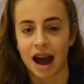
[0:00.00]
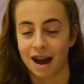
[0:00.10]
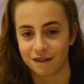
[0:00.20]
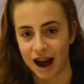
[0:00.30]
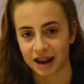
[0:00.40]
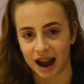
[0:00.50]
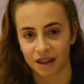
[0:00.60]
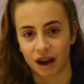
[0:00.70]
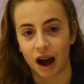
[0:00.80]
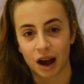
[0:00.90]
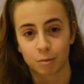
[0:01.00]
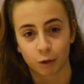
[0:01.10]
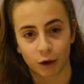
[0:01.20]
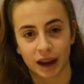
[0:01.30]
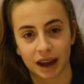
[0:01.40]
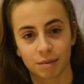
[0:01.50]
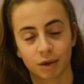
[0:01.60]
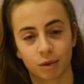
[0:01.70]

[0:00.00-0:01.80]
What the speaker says: and found out that I brought him